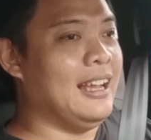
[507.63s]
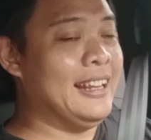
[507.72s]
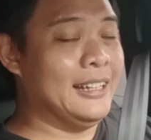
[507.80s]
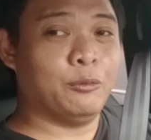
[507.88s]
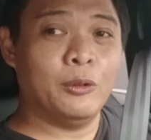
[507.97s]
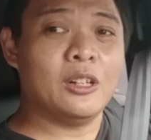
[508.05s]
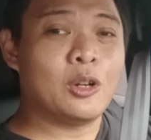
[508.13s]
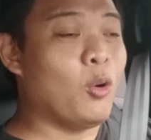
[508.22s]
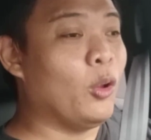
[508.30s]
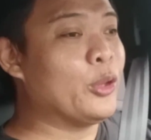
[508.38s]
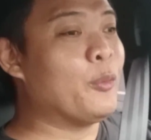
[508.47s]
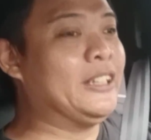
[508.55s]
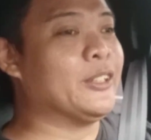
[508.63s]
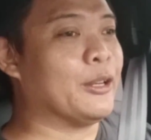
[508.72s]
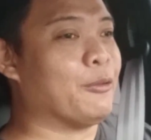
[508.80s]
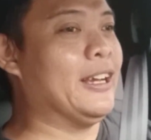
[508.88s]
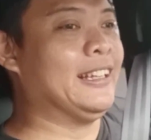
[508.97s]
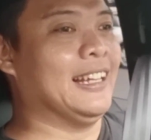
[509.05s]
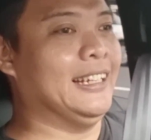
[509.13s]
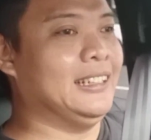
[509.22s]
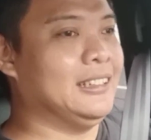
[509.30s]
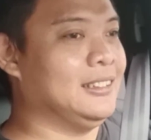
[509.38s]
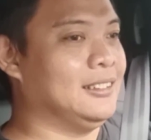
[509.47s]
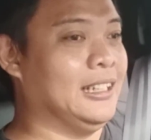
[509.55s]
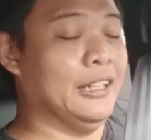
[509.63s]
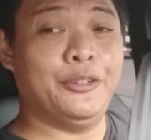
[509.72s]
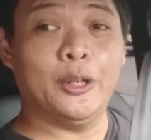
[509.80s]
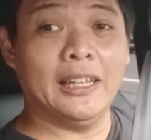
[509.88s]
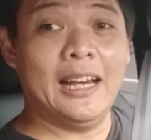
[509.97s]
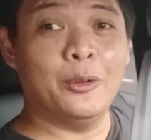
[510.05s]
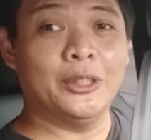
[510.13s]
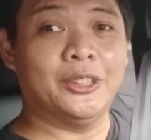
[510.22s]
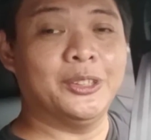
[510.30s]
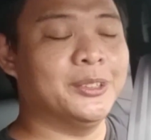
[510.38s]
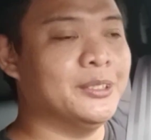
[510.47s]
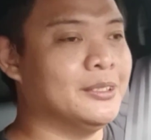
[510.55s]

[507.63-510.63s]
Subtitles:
And it will go all the way to the red line if you allow it to.